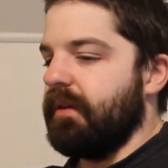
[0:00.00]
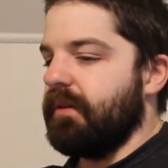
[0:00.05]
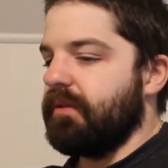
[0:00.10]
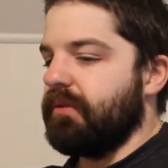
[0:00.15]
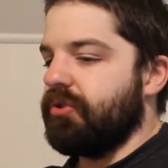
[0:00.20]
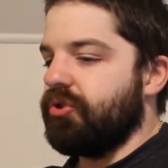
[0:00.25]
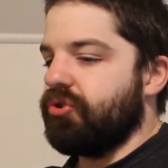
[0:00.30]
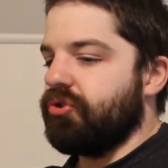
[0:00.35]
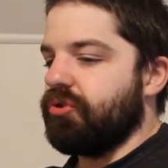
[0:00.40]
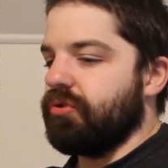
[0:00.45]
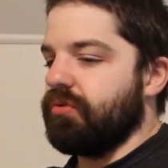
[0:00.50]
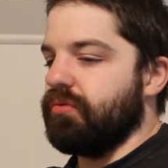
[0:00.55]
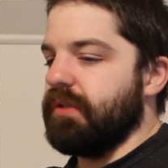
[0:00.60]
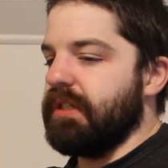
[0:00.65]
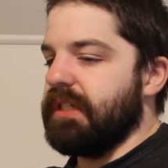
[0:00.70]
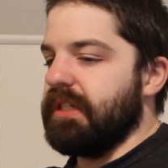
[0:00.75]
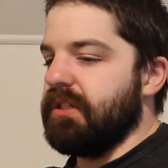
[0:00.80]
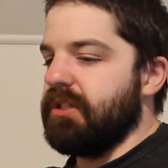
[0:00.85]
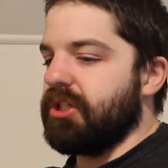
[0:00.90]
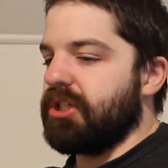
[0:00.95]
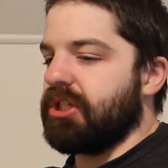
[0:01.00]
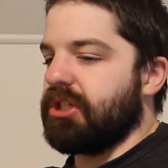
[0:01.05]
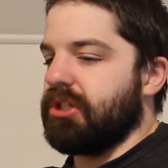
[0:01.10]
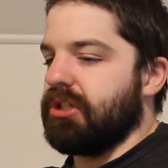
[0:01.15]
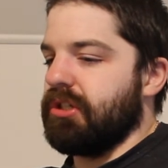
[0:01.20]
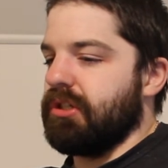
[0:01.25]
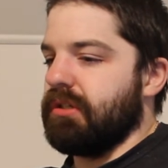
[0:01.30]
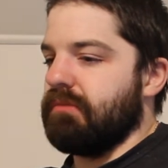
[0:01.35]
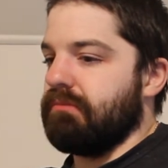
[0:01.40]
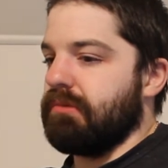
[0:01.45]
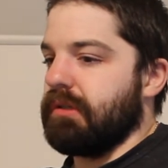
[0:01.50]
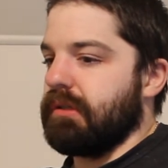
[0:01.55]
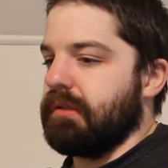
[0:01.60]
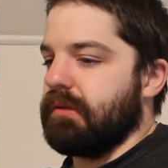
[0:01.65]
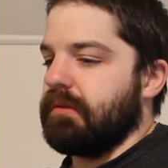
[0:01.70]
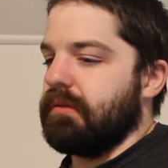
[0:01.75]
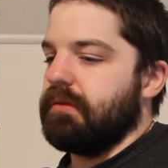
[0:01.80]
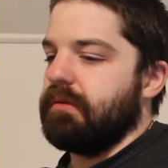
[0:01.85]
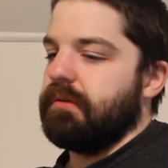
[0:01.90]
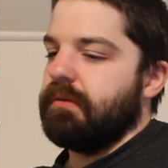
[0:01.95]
Show it on the camera.